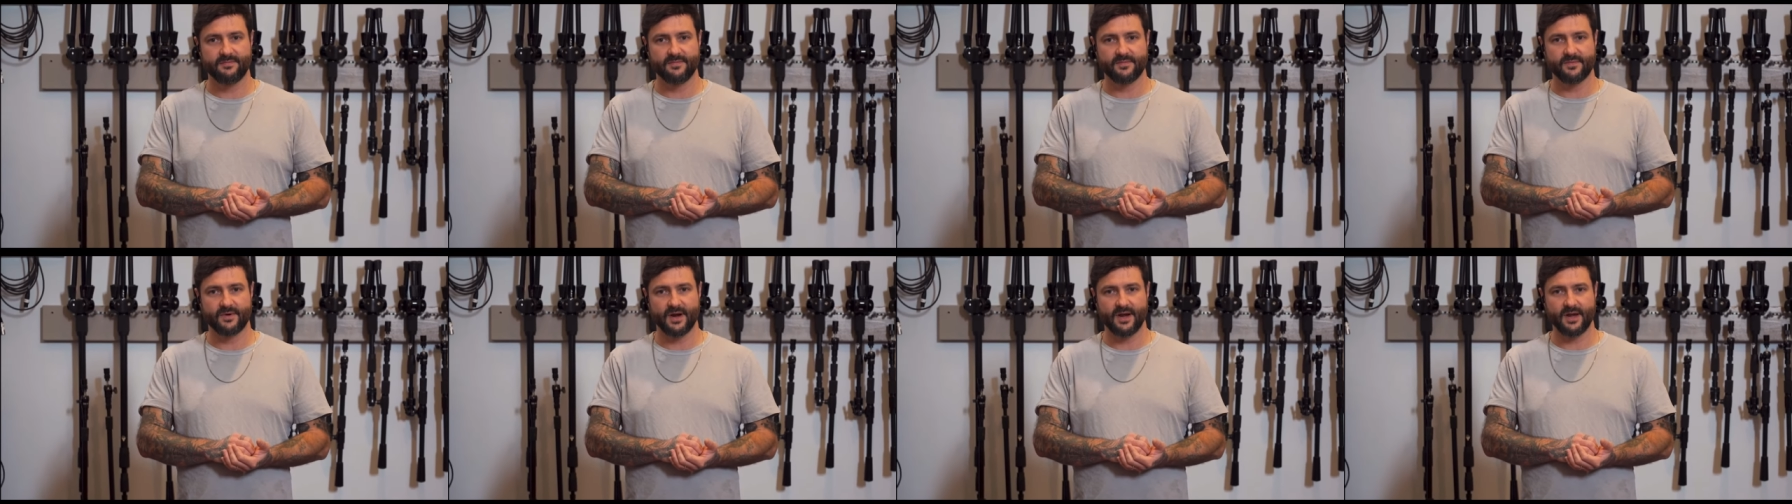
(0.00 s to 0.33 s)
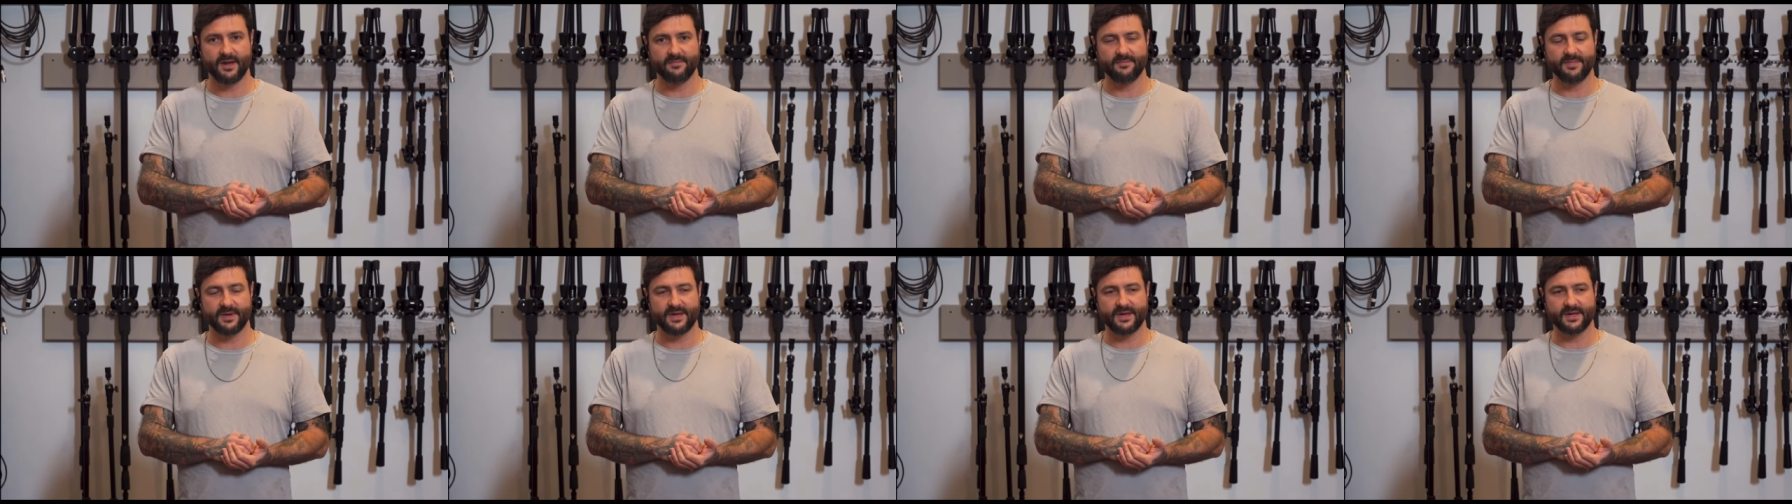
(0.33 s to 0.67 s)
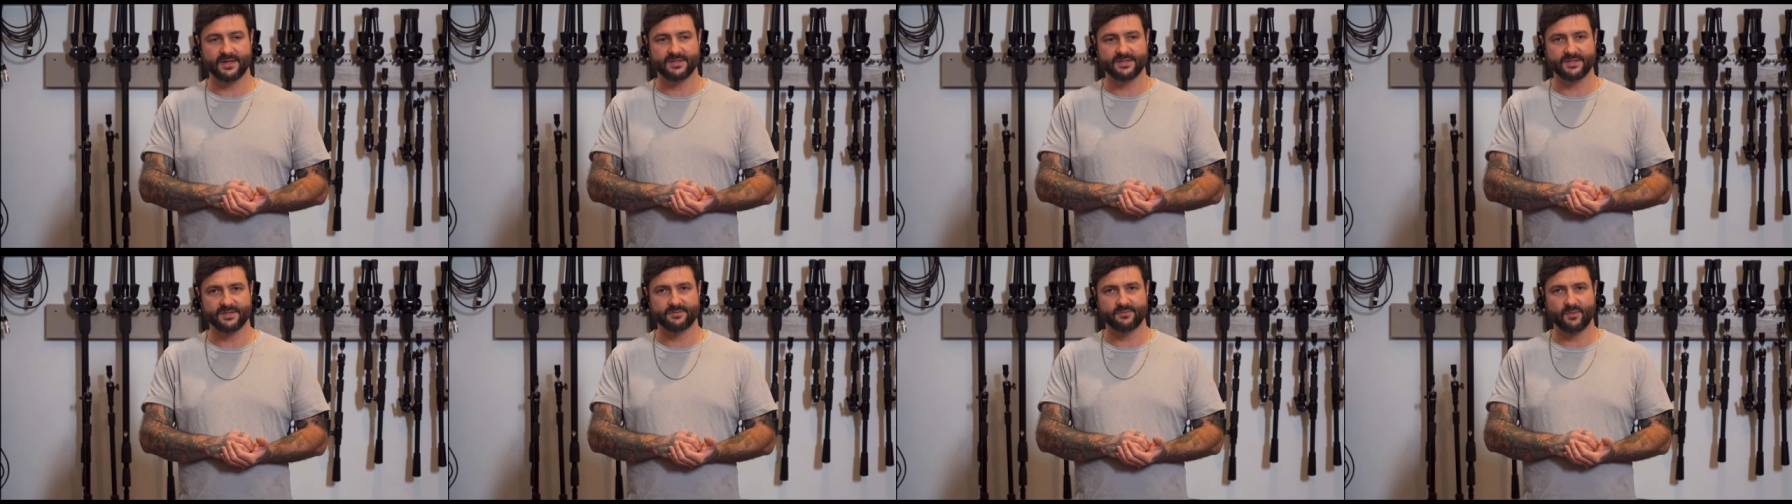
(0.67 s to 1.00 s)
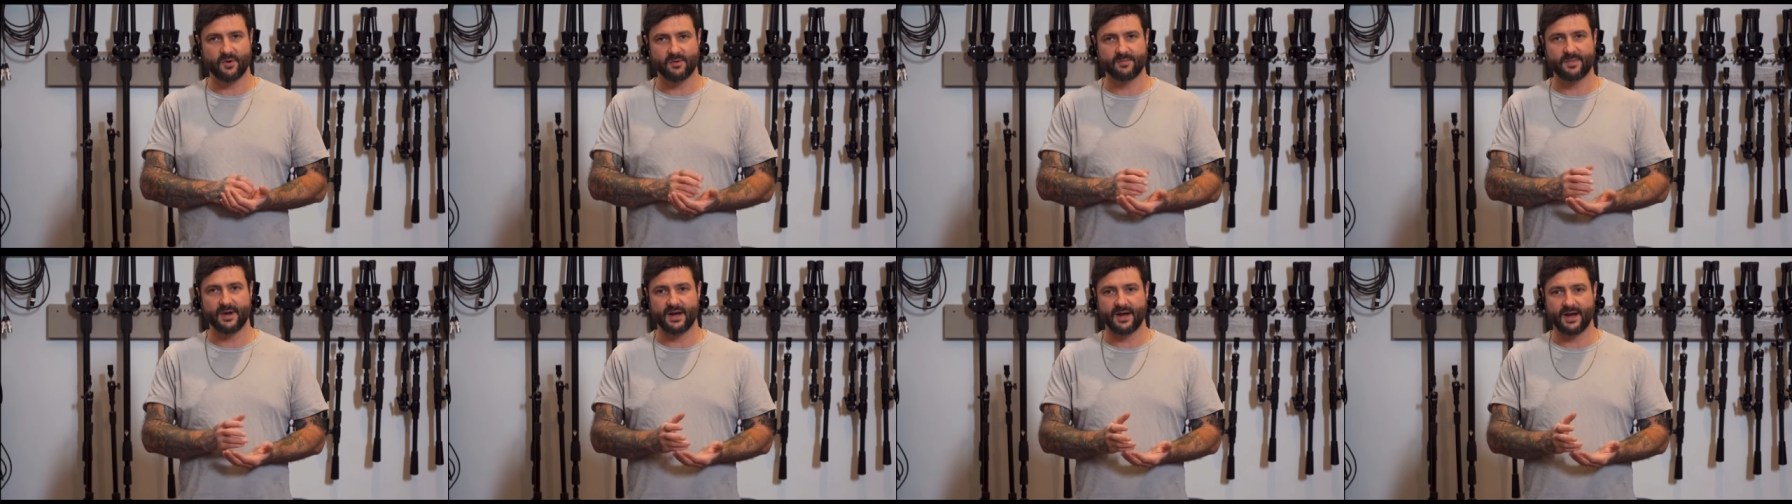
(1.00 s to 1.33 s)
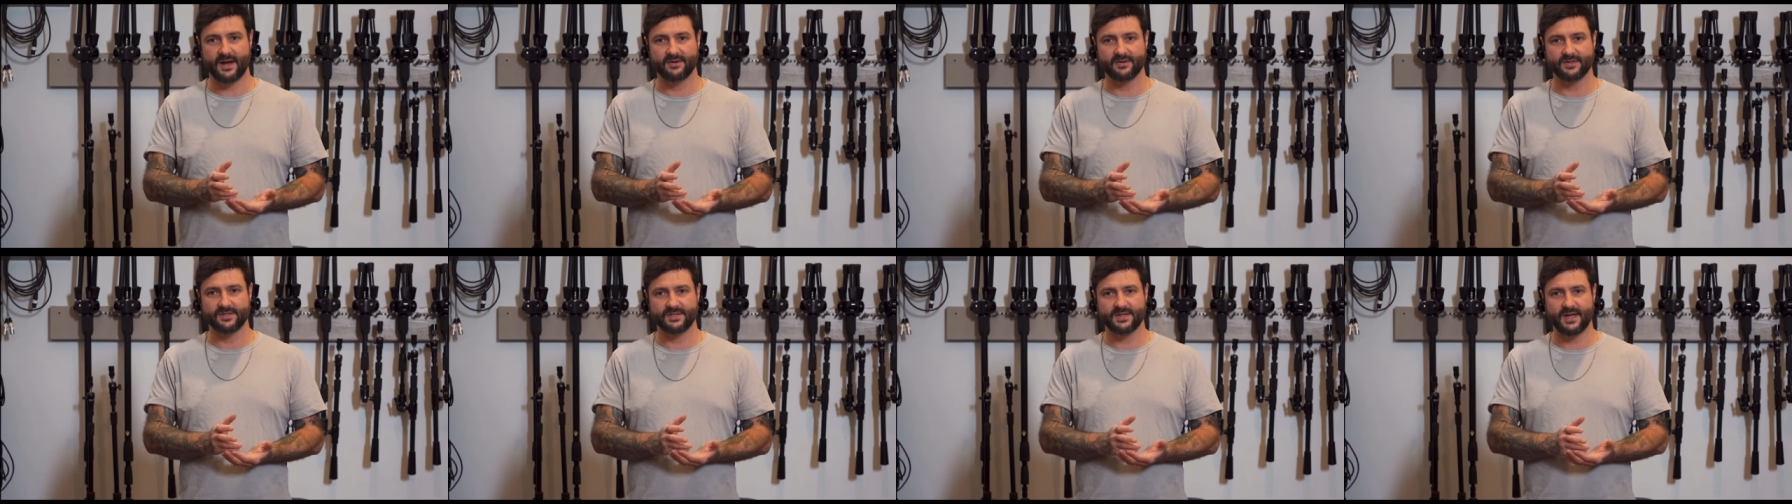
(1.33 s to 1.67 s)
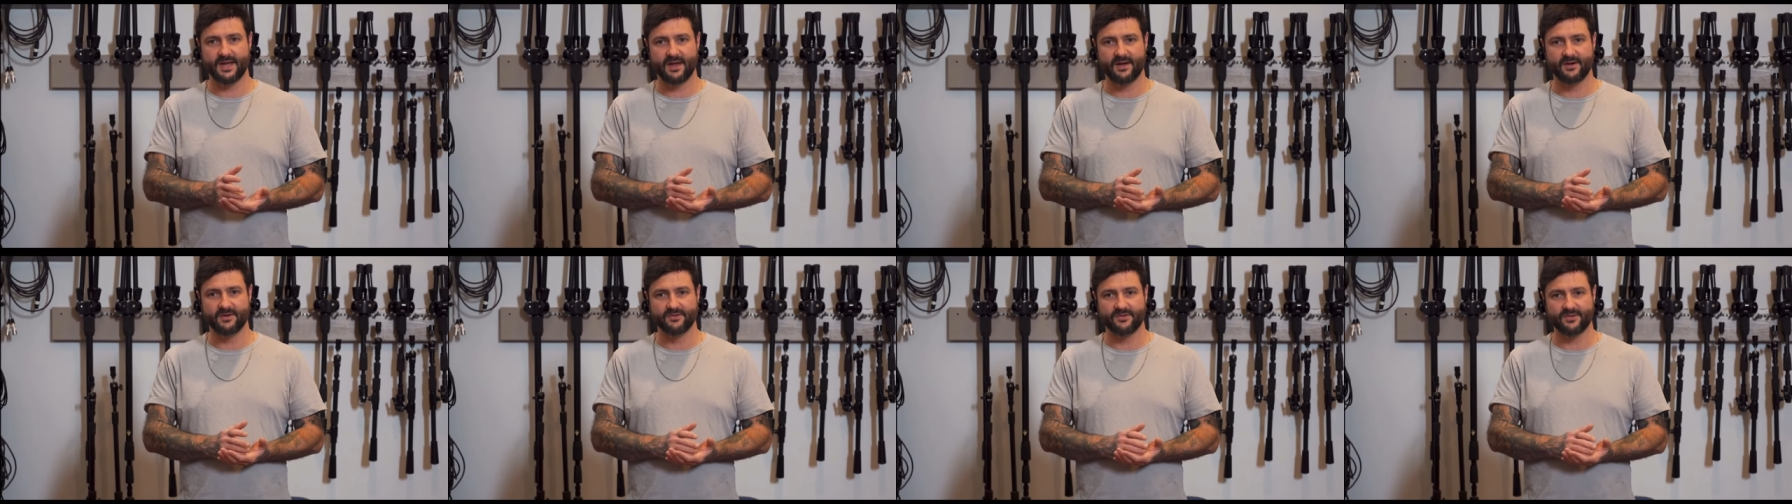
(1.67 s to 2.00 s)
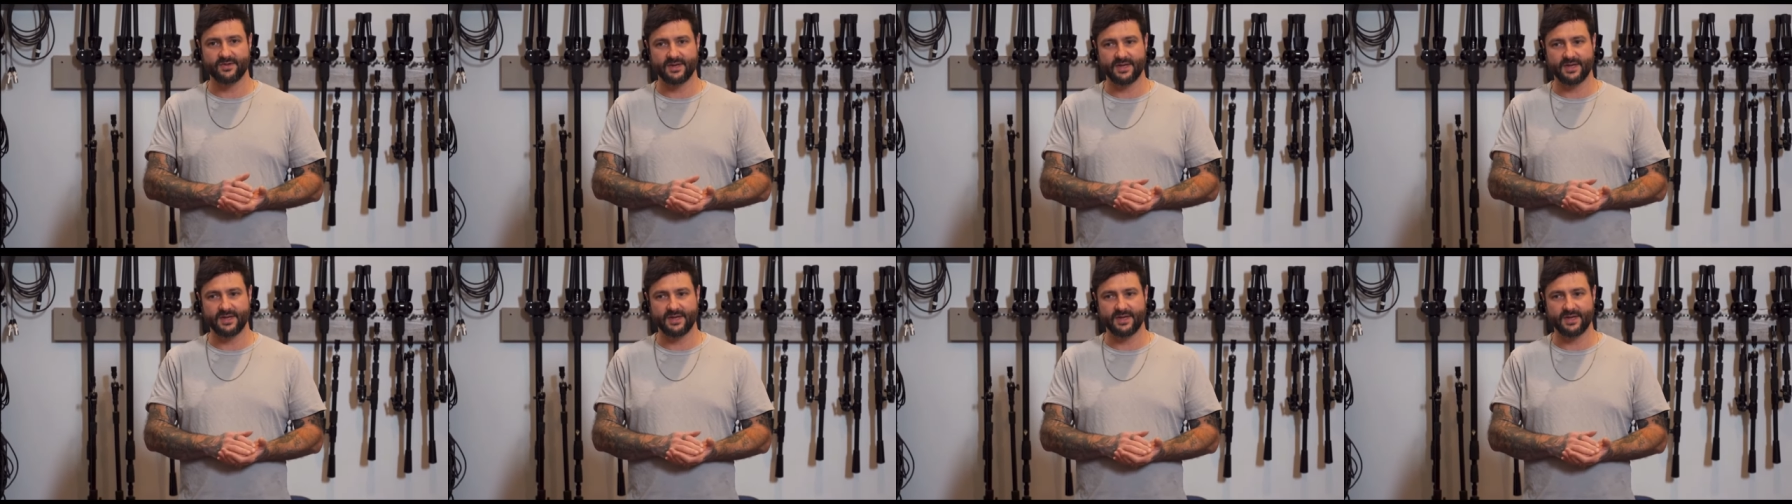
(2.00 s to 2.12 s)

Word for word: right? Because it's more about how it sounds.